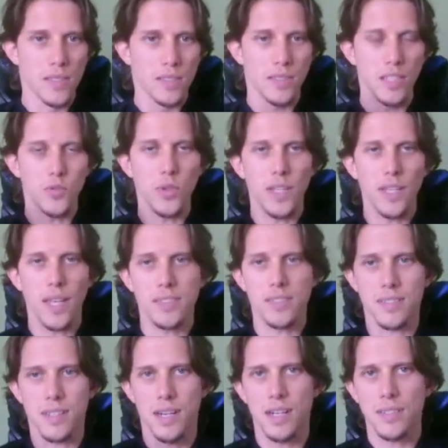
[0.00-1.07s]
Since we can
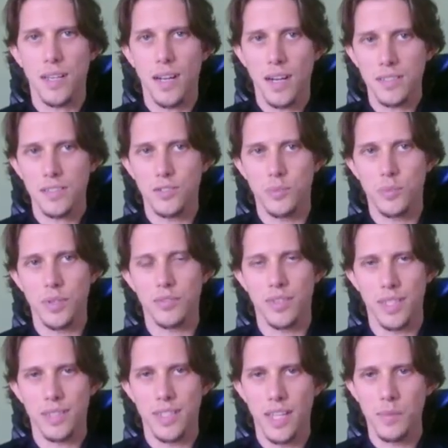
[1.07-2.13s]
discard cards to
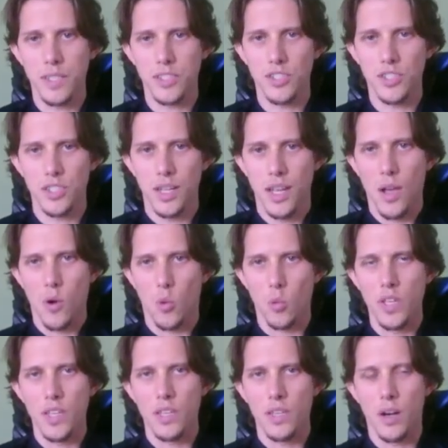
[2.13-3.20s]
prevent damage,
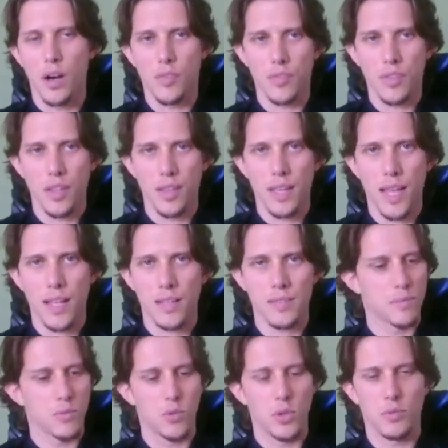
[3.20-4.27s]
we often
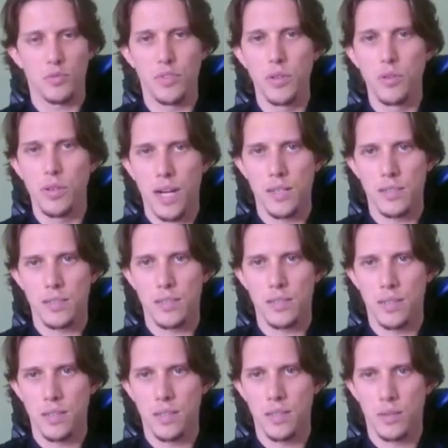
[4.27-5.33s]
get with few
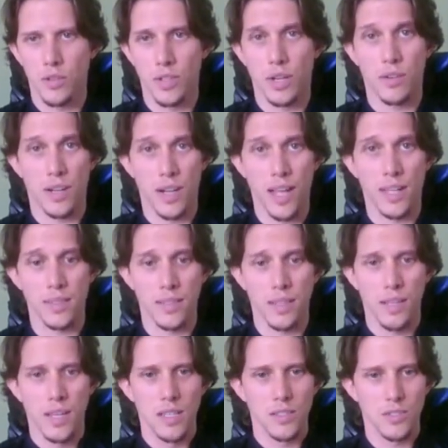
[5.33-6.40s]
cards on our hand.
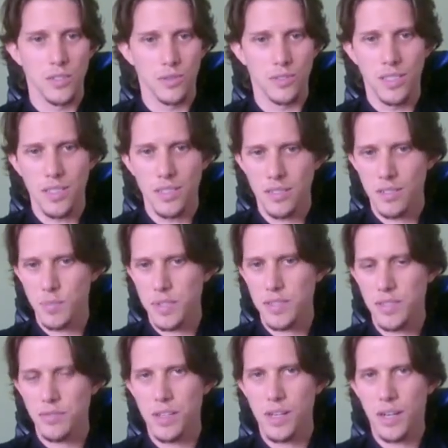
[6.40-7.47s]
So this
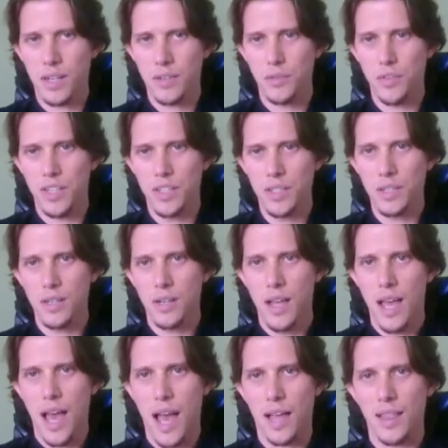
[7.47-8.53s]
specific card over here
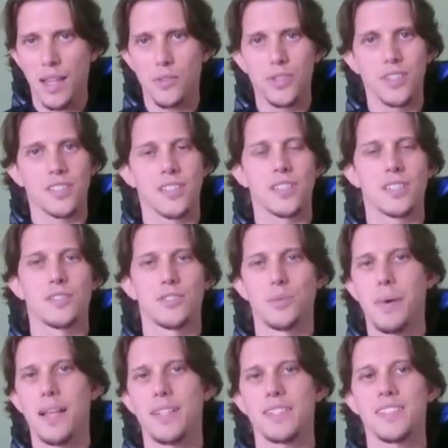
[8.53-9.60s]
allows us to
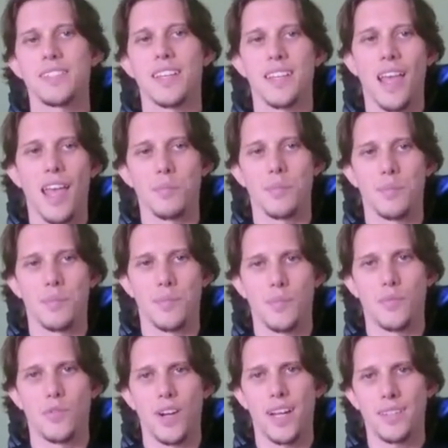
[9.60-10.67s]
balance the game,
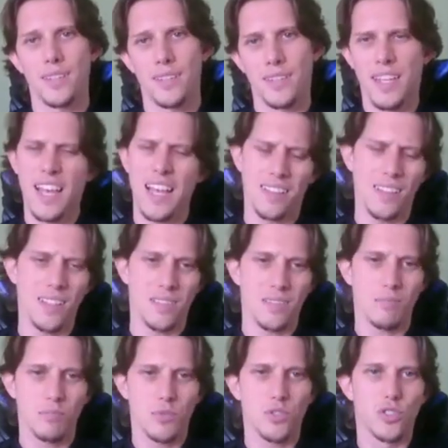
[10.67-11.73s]
right? At
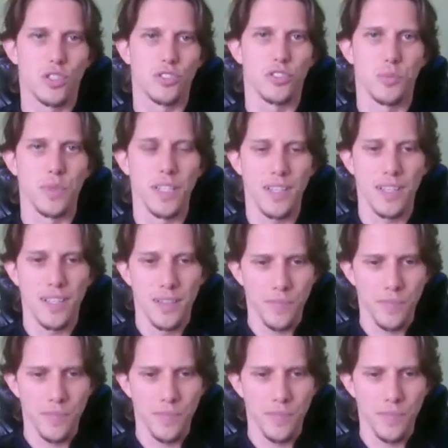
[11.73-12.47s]
least, so to speak.